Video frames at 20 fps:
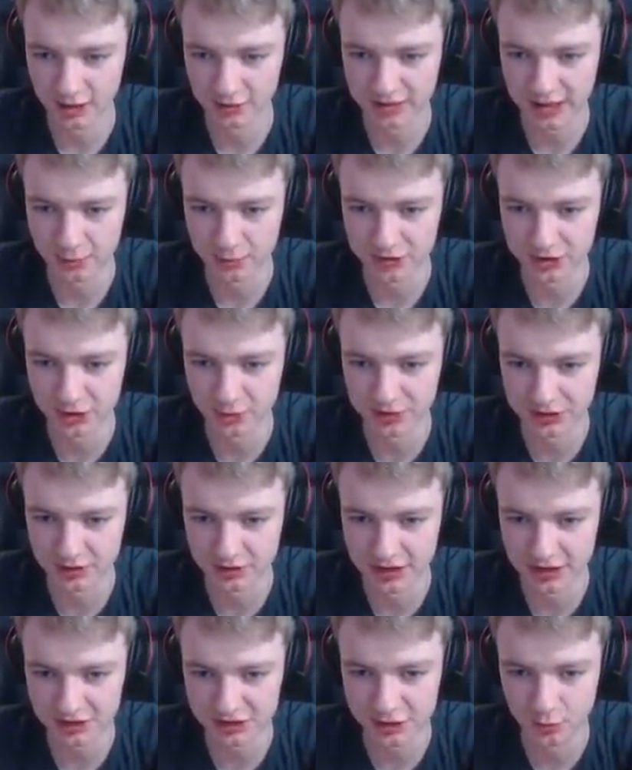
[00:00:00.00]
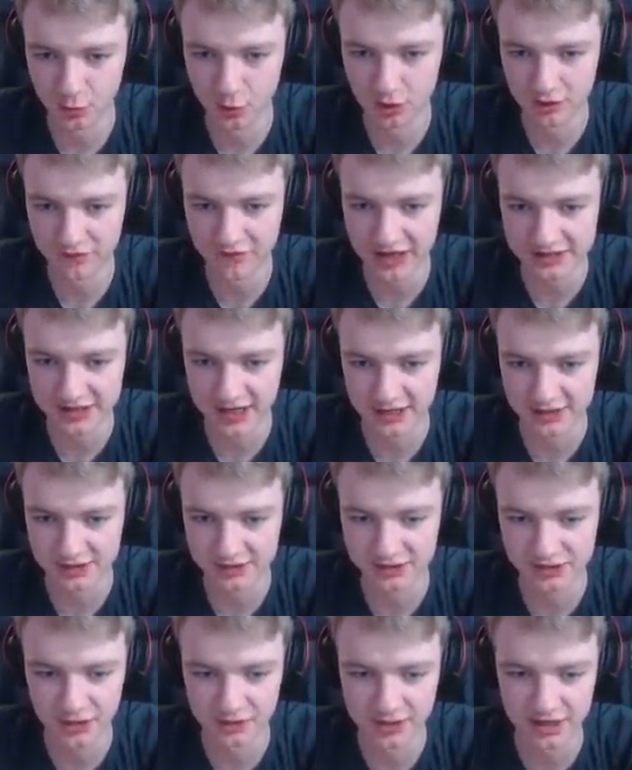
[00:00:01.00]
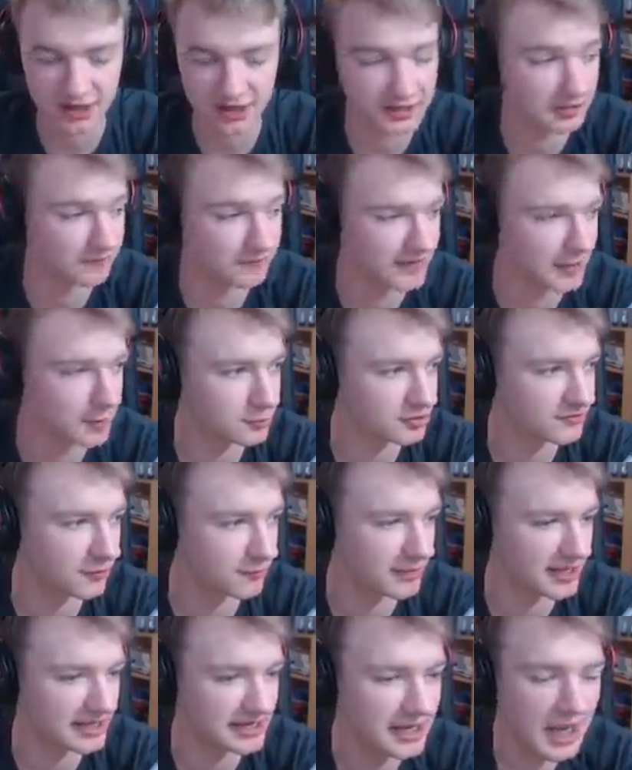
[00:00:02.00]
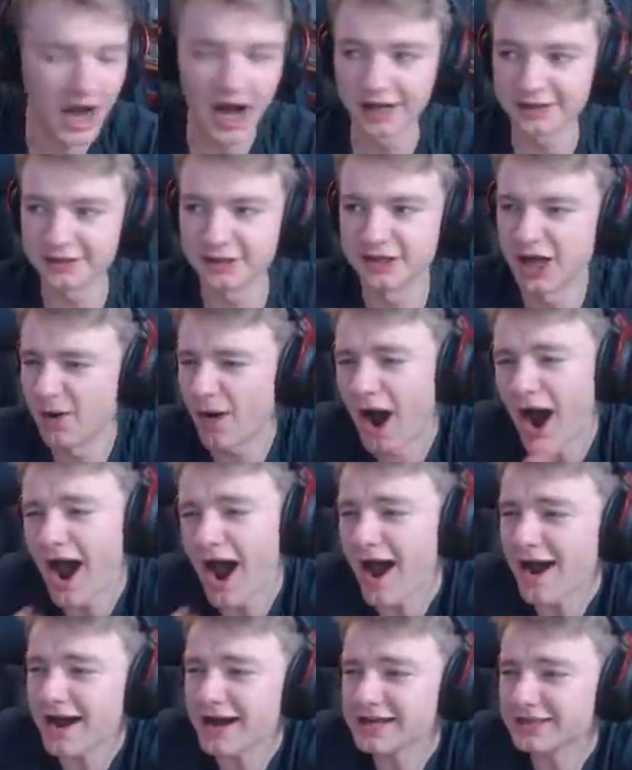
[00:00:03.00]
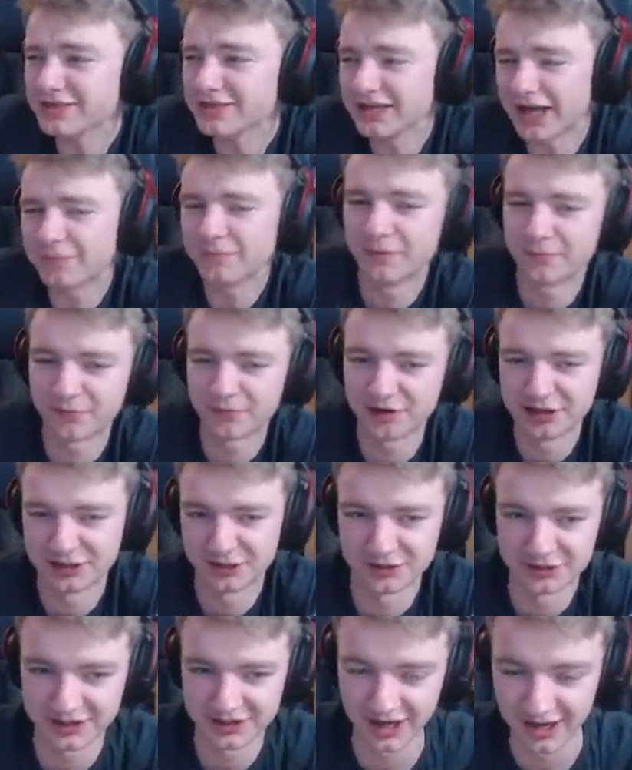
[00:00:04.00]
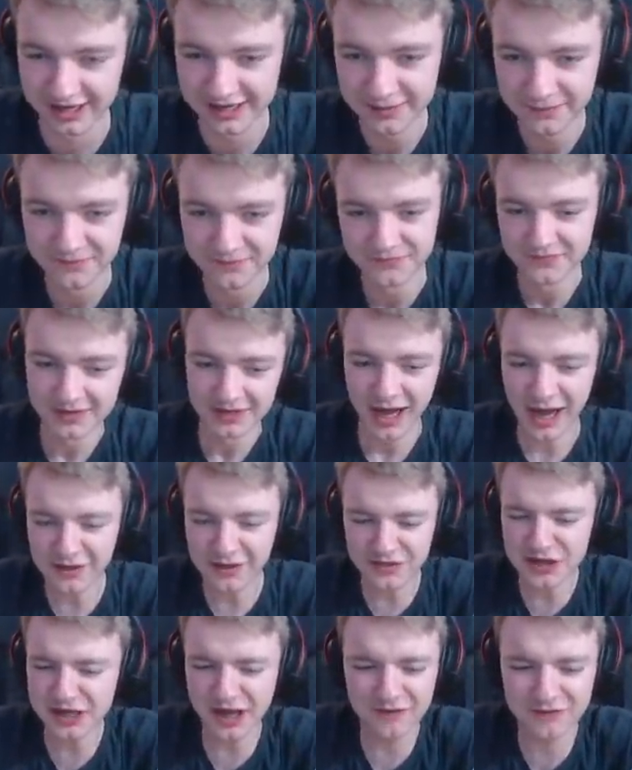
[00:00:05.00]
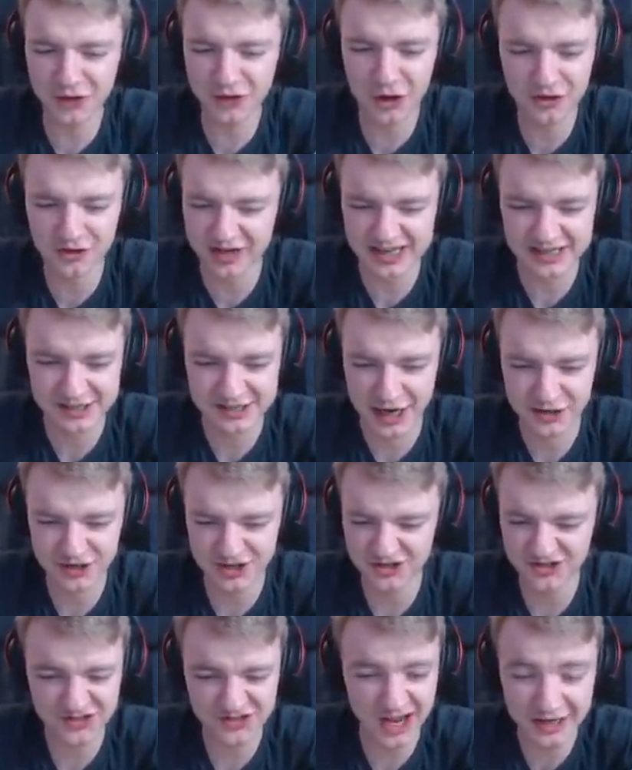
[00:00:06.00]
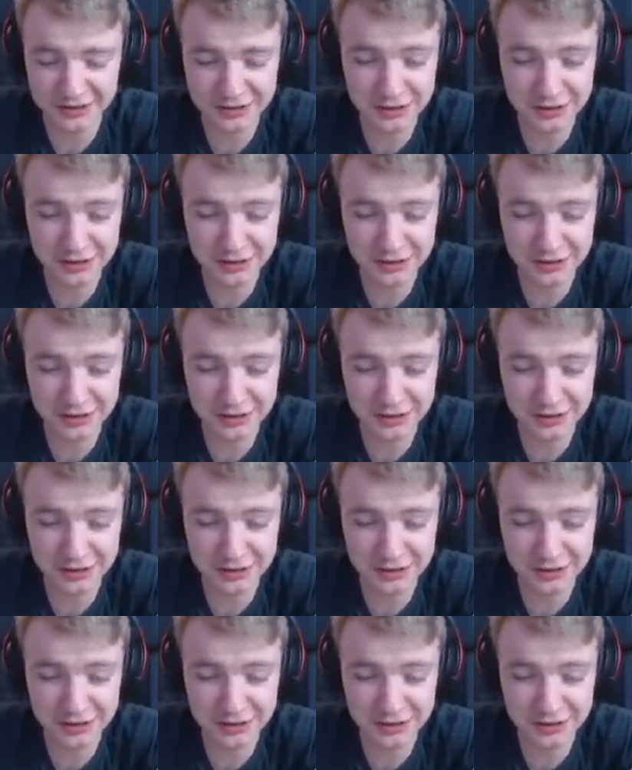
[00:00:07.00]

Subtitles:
Okay, we're doing good. Let's do all of our tasks, so then I can vouch for me. I can go, I think I'm a pretty good guy. I think I've got good intentions.